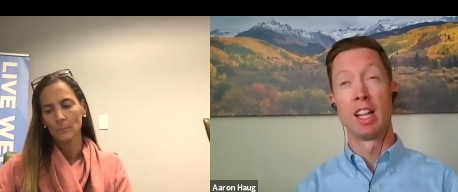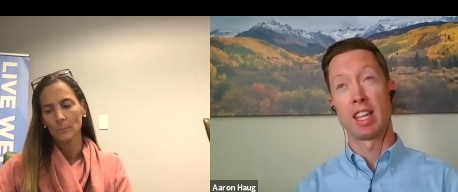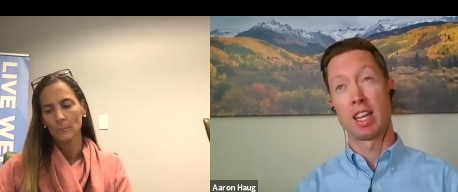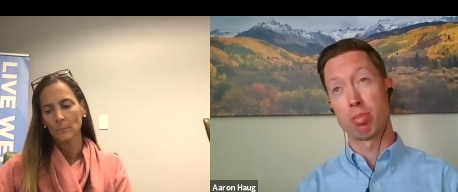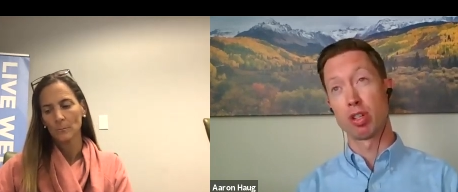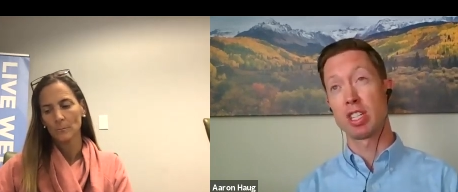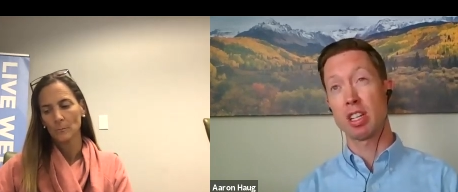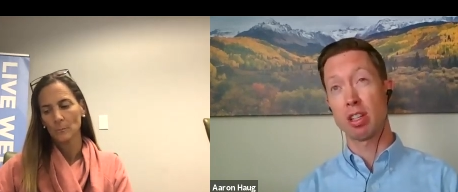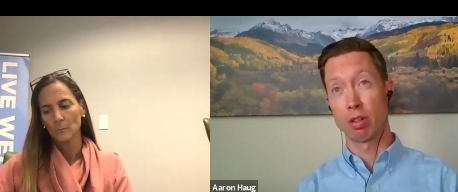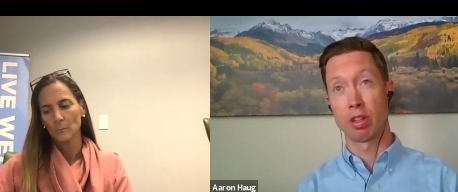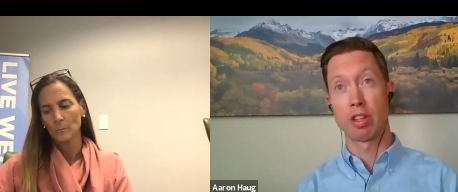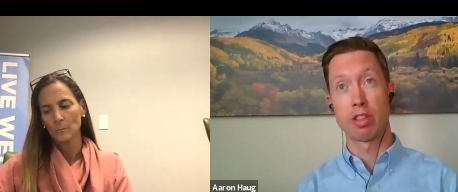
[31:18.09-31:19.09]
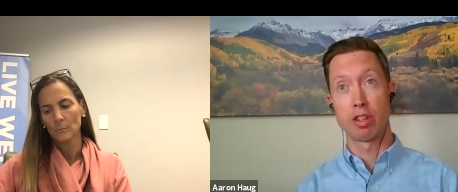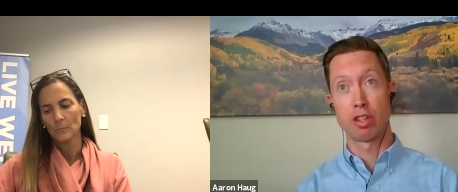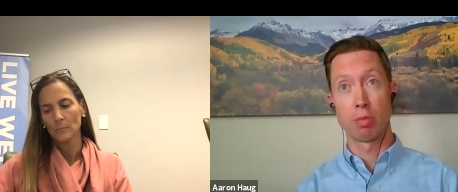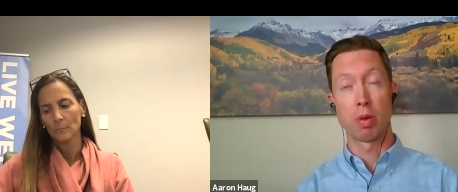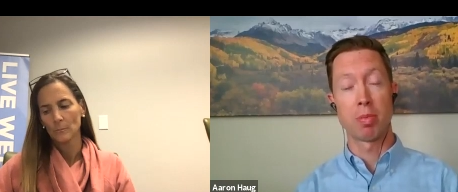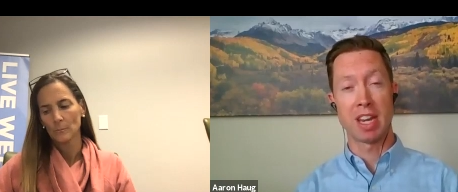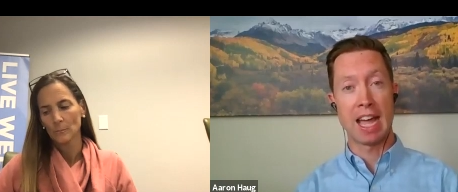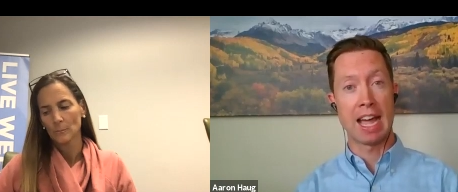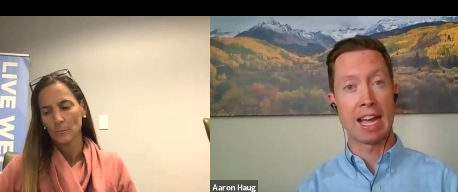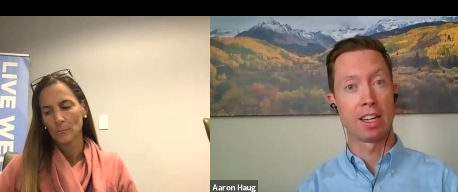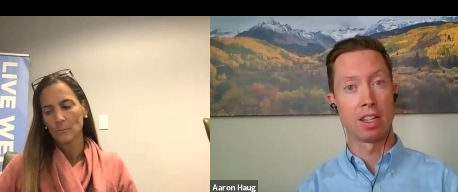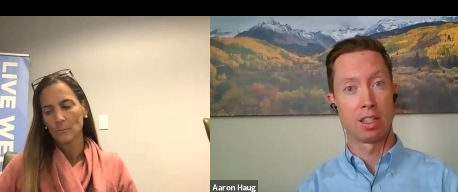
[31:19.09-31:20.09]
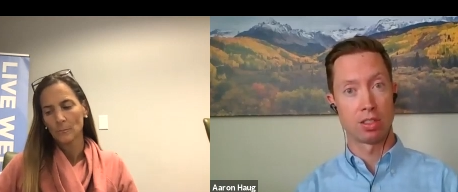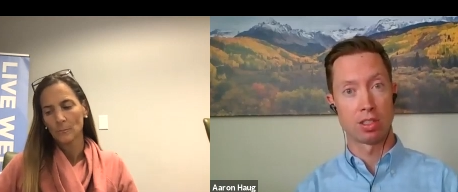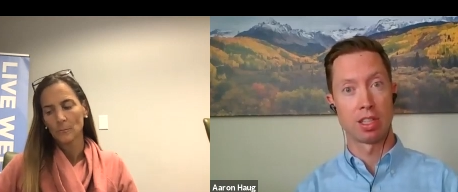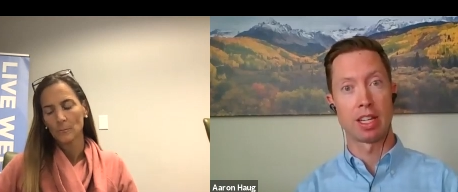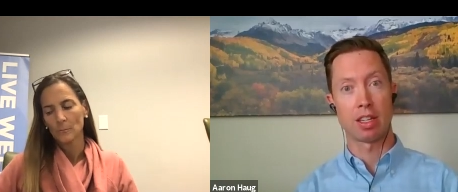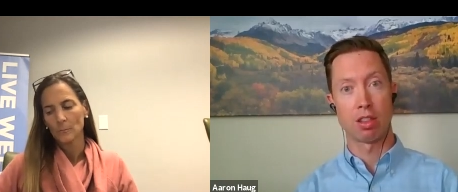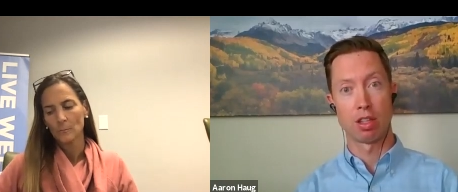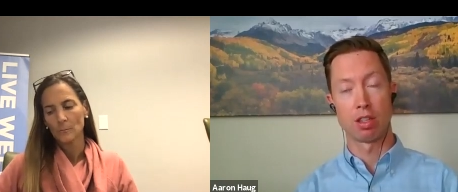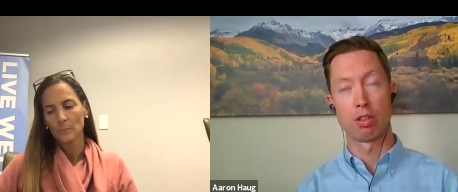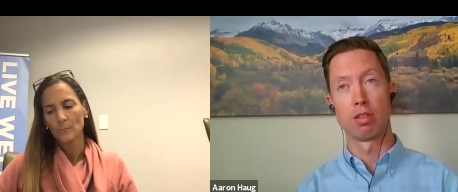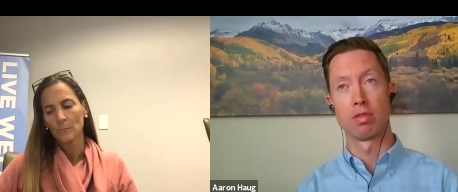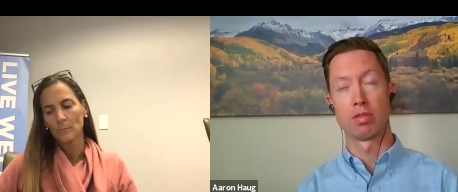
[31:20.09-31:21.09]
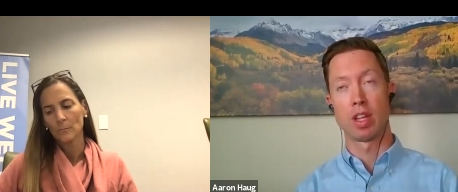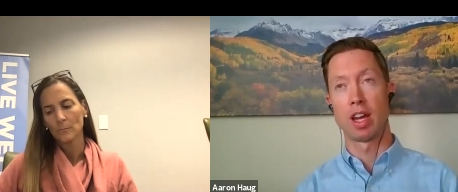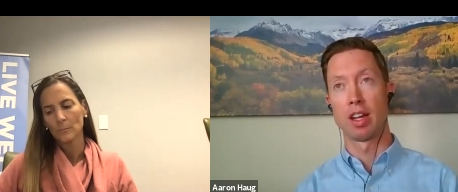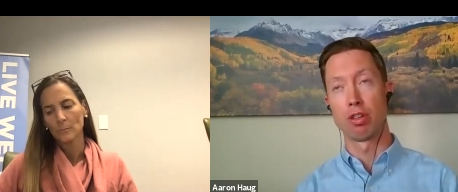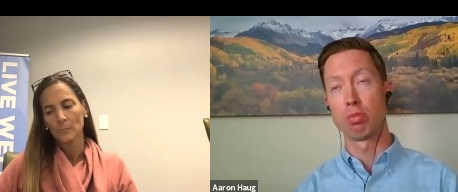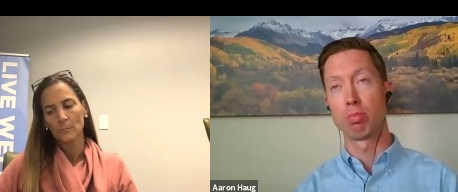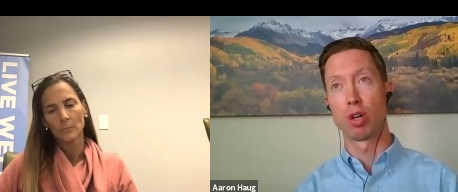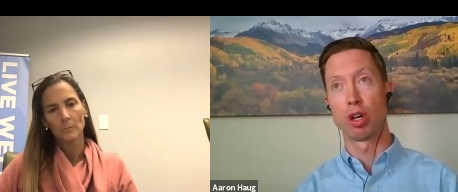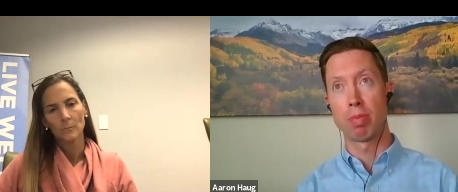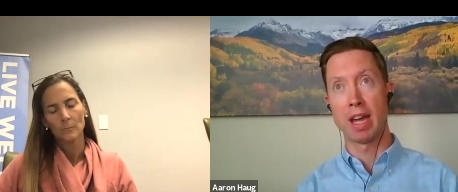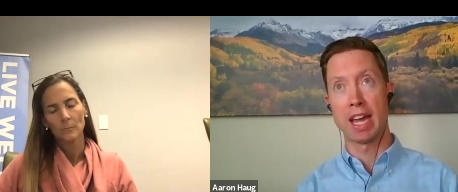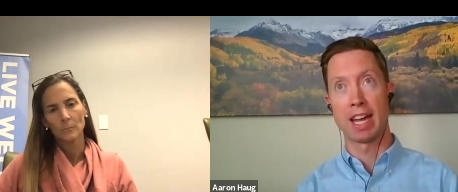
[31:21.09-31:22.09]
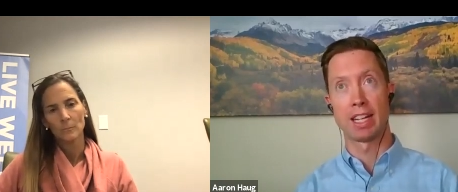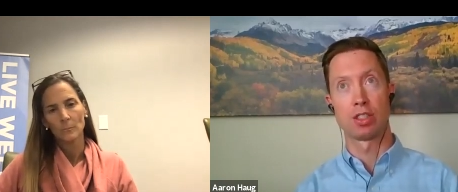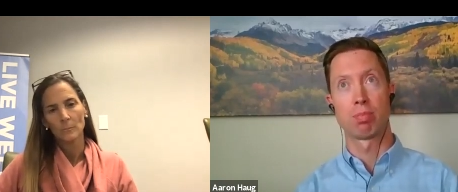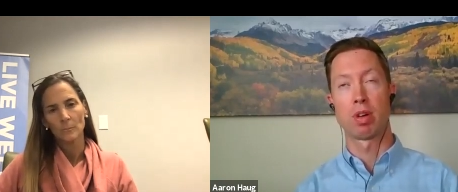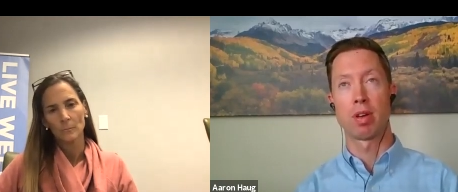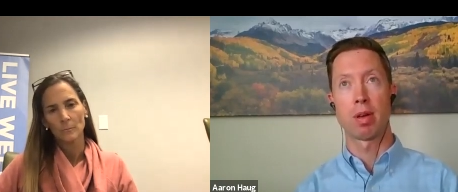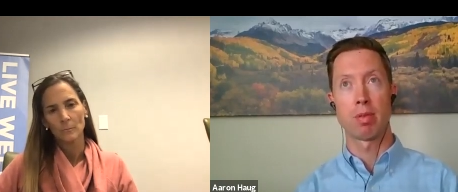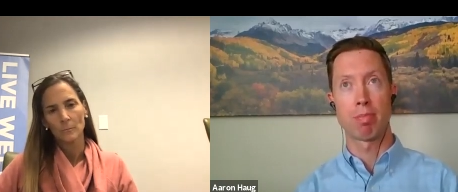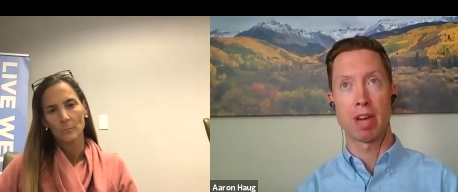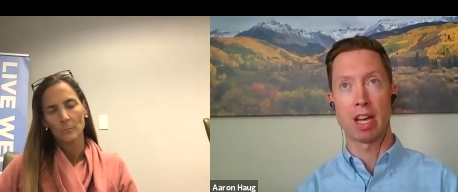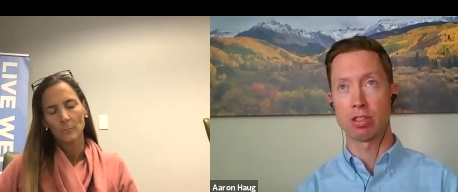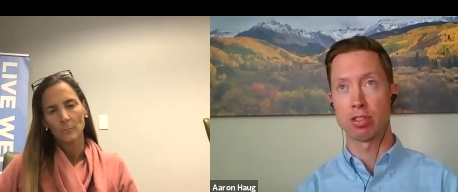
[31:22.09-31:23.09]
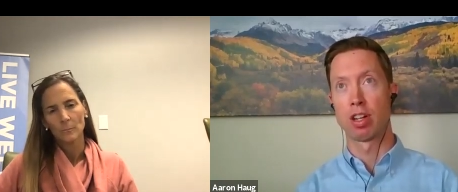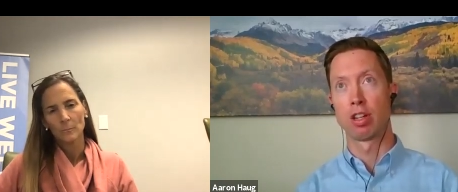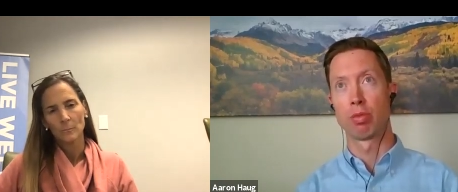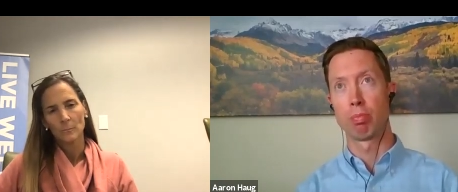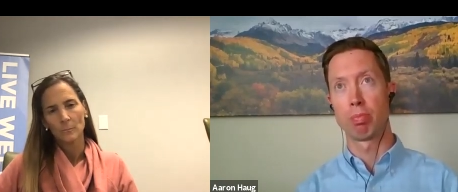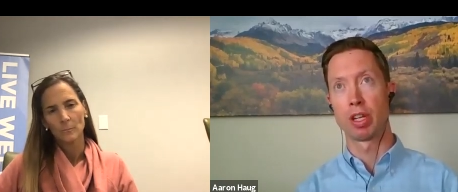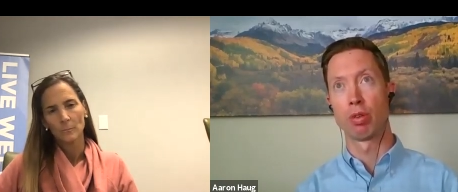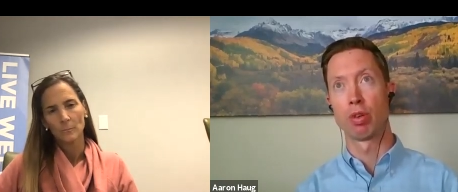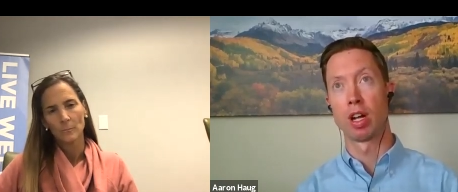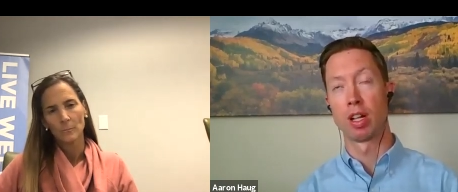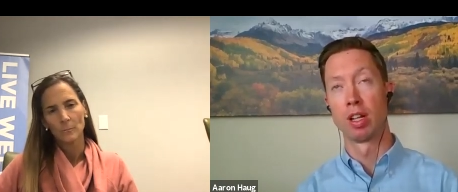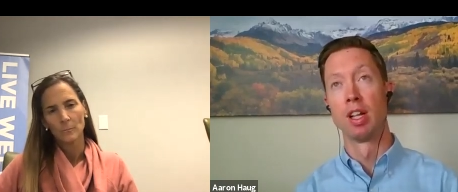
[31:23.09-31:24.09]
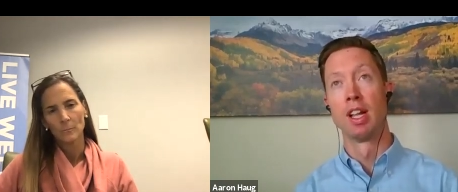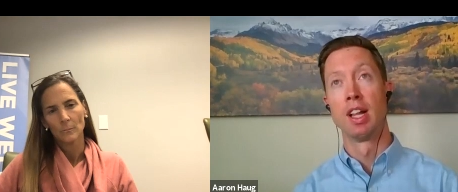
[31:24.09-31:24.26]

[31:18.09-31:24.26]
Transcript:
Speaker 1: and particularly the dopamine agonists like the uh, Neupro patch, pramipexole, ropinirole,